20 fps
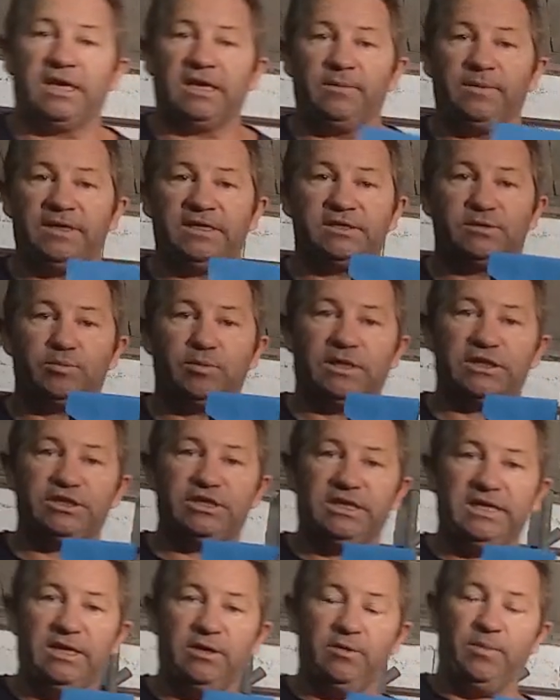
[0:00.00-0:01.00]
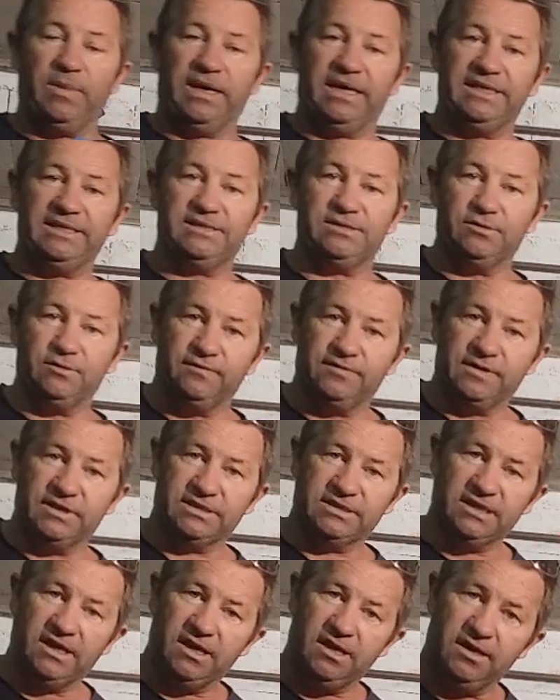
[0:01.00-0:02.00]
I've been splashing out buying stuff,
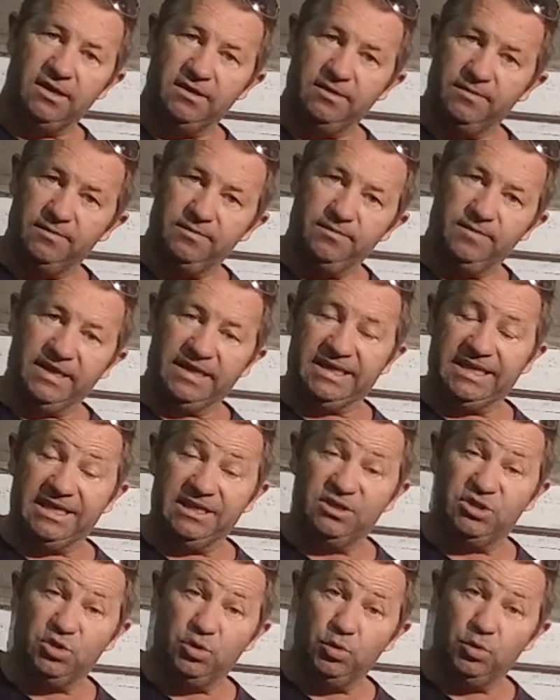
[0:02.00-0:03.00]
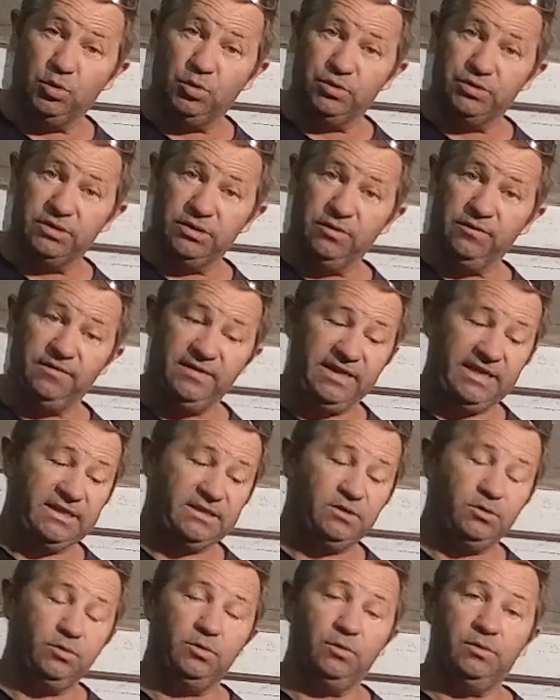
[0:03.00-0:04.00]
guitar making tools, luthier
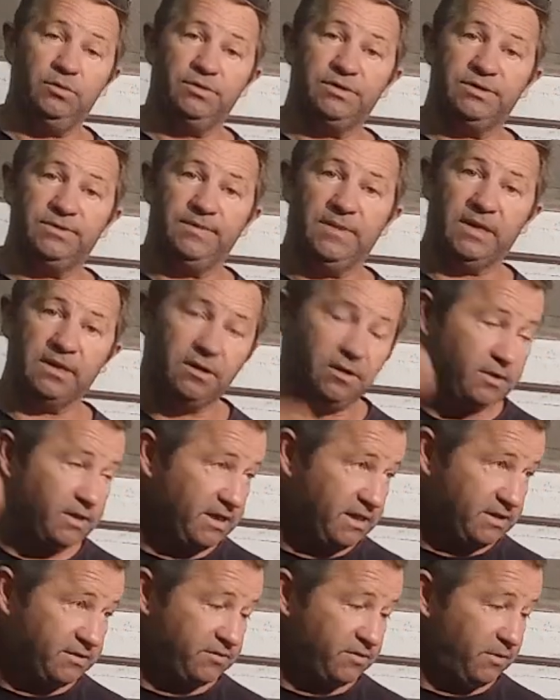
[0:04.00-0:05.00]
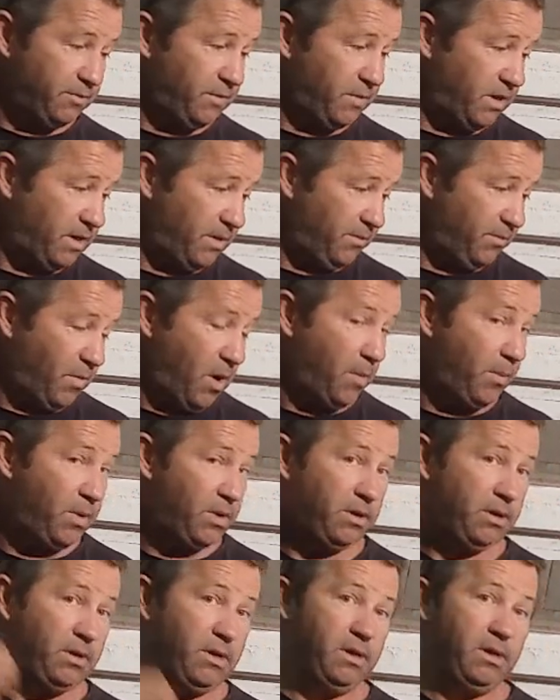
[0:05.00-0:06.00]
tools. I got these from Bob
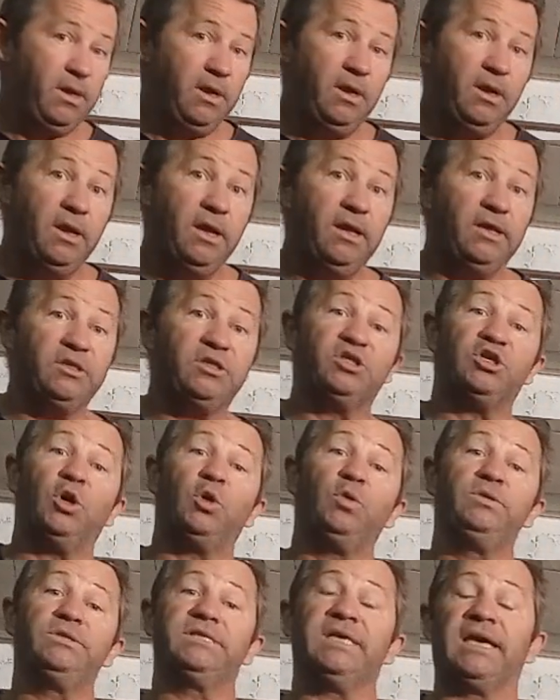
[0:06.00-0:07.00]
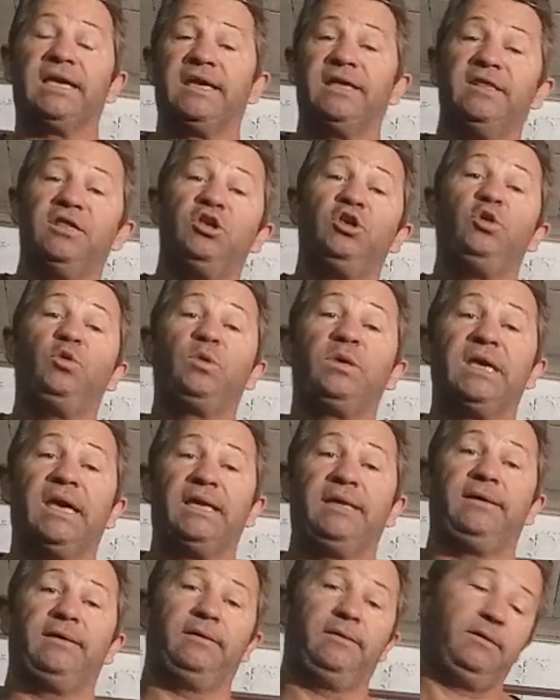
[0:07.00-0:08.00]
at Tone Tech in the
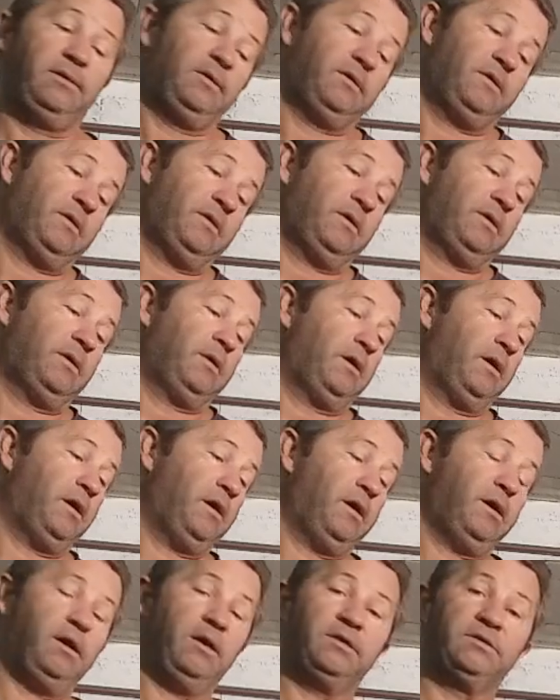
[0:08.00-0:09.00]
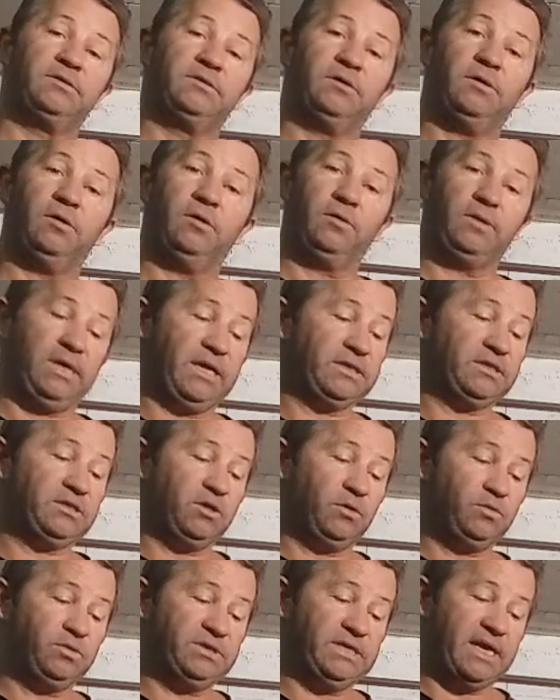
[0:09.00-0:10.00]
UK. So yeah,
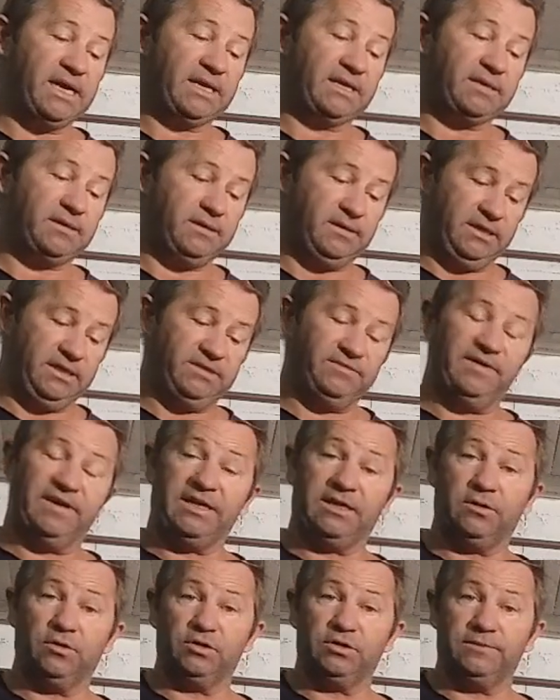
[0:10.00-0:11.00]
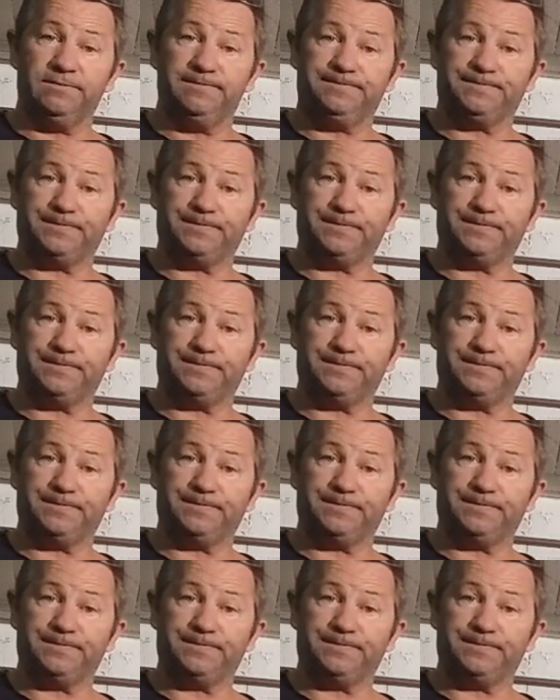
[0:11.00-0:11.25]
Tone Tech, he's very good.